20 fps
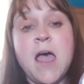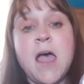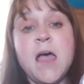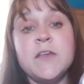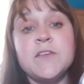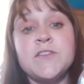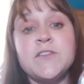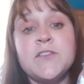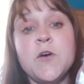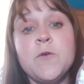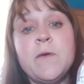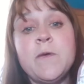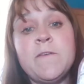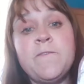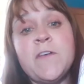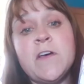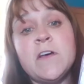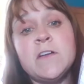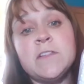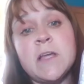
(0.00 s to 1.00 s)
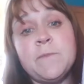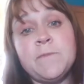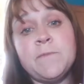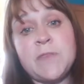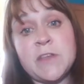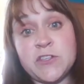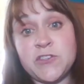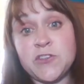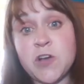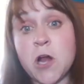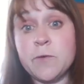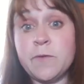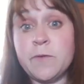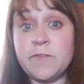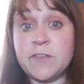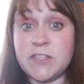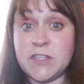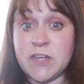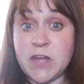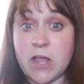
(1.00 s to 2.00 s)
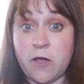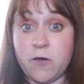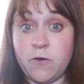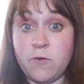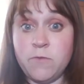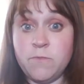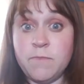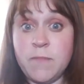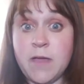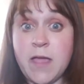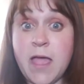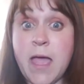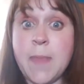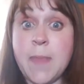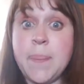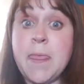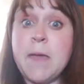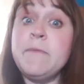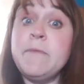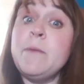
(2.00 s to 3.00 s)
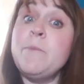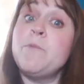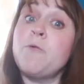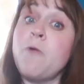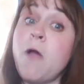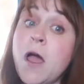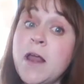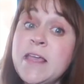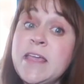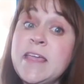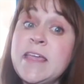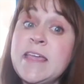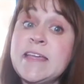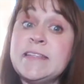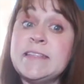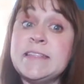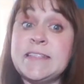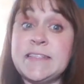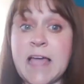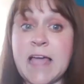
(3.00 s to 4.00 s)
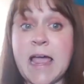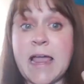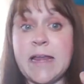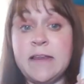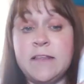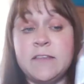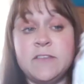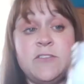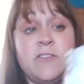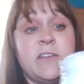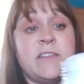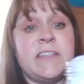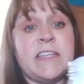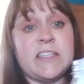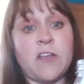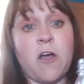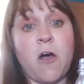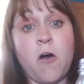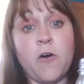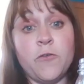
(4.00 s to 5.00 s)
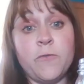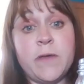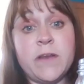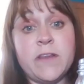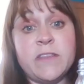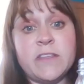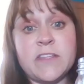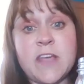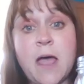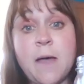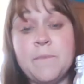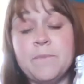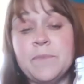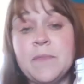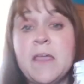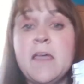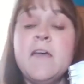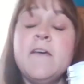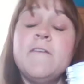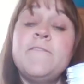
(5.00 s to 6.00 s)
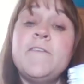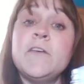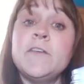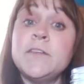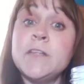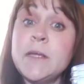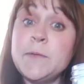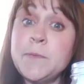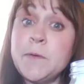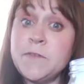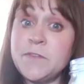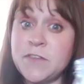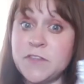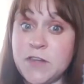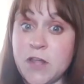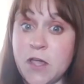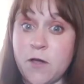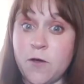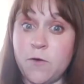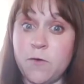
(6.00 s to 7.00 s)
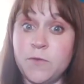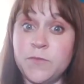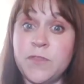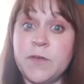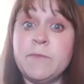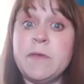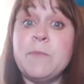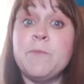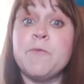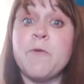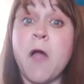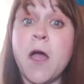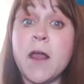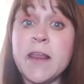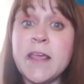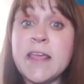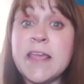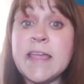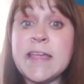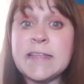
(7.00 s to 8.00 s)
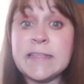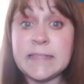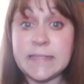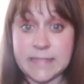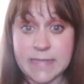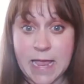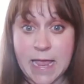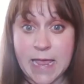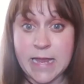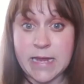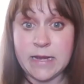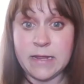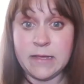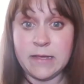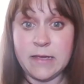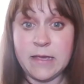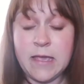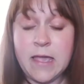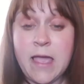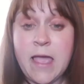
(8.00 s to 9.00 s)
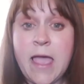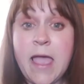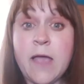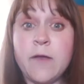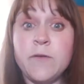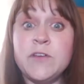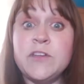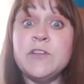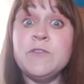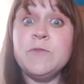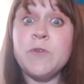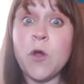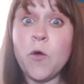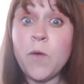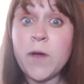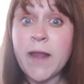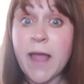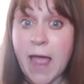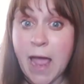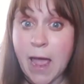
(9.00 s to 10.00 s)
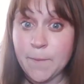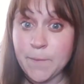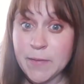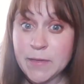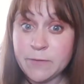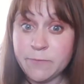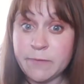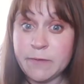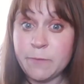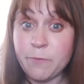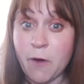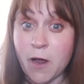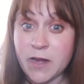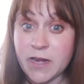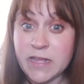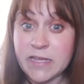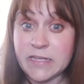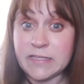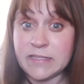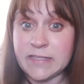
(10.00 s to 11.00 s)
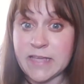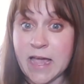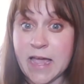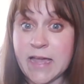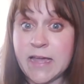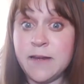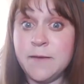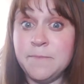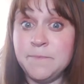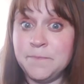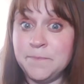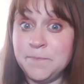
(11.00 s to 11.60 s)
So we filled up this jar with snow and then we brought it inside. So you can see it's all the way to the top. Filled it up with snow, then we brought it inside. And do you know what happened when we brought it inside?